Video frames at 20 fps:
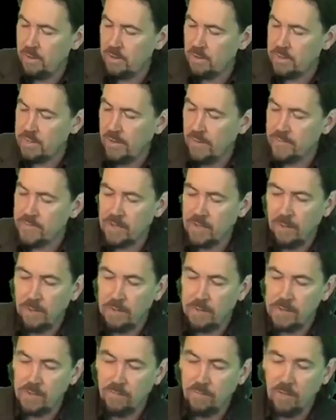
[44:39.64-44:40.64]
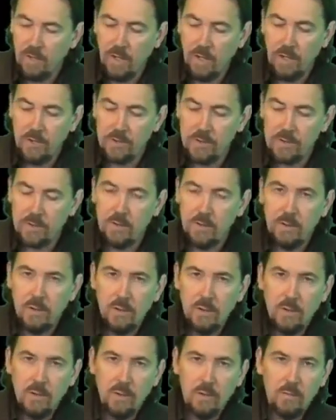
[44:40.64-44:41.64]
immediate death sentence if you had
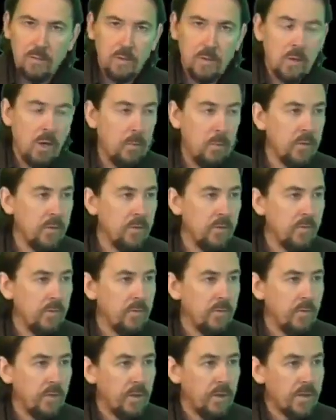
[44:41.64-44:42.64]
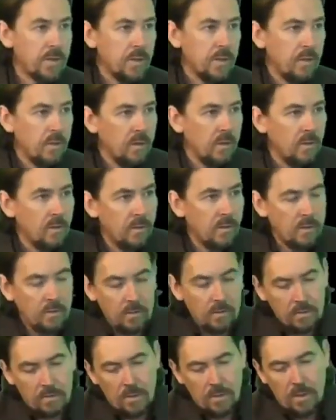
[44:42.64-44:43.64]
a copy of this. Totally, yeah,
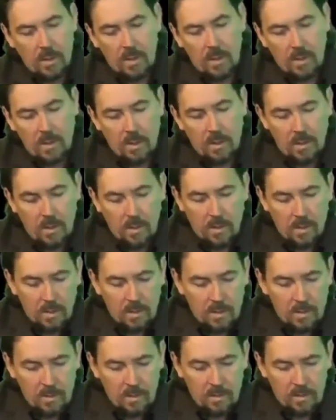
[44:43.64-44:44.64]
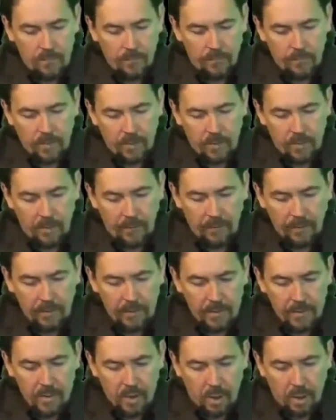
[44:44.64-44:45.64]
yeah, yeah, Bolshevik Russia. I
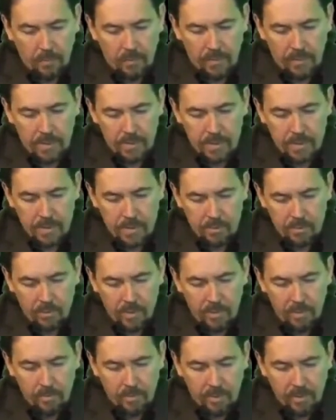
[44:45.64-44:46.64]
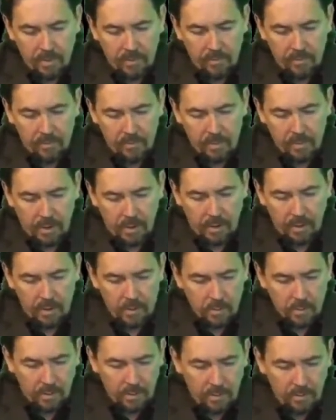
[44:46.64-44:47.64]
think this cop this is a reprint from the
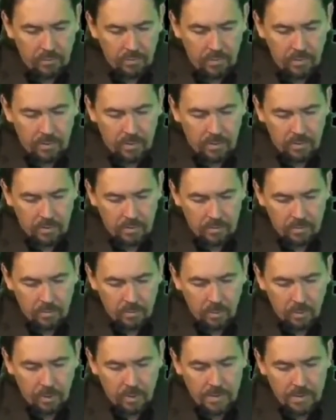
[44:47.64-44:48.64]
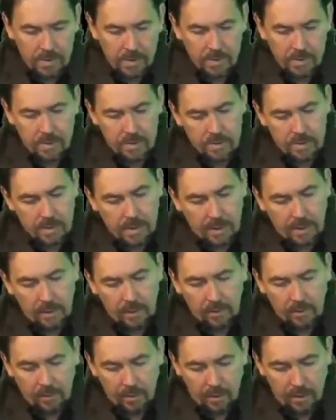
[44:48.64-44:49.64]
1923 right, one. It says
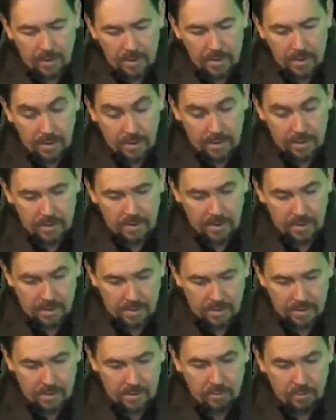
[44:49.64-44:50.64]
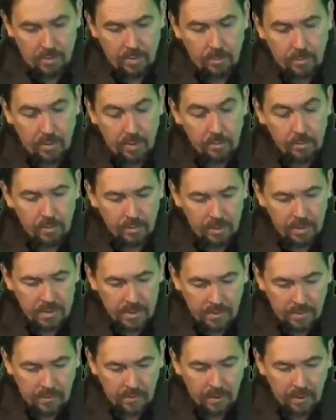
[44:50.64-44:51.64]
1936. This yeah. is reprint, but
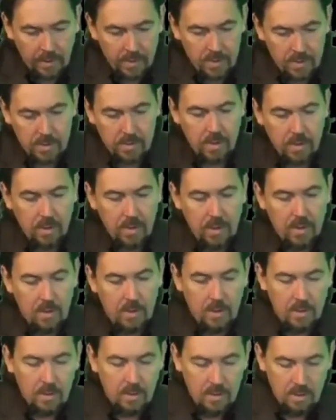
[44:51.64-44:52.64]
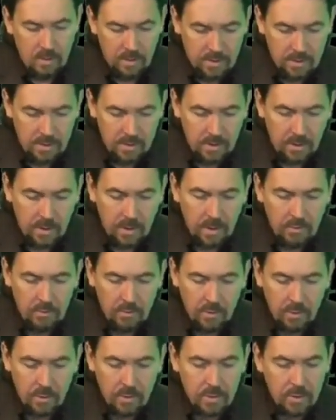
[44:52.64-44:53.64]
it's I think it's it says here
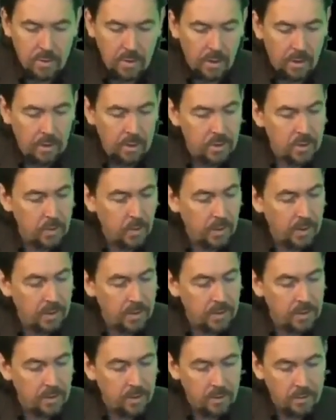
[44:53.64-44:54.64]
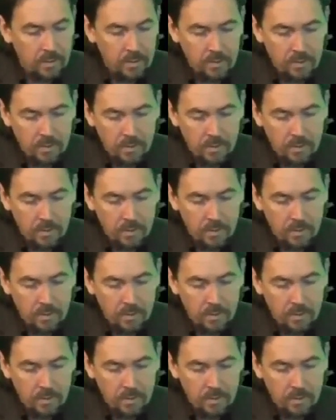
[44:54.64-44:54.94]
introduction 1922.